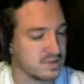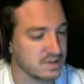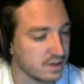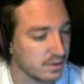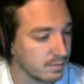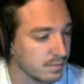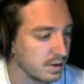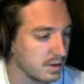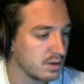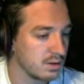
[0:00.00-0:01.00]
So
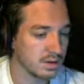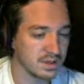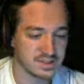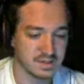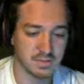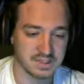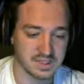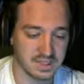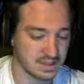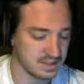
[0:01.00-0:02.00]
you guys didn't miss
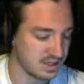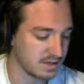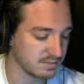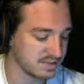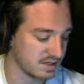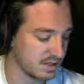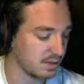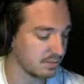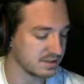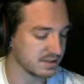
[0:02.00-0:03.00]
any attempts. Um,
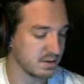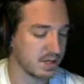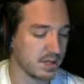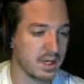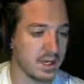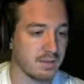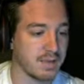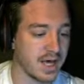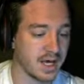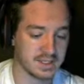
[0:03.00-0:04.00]
let's go ahead and head
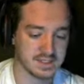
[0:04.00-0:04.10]
back.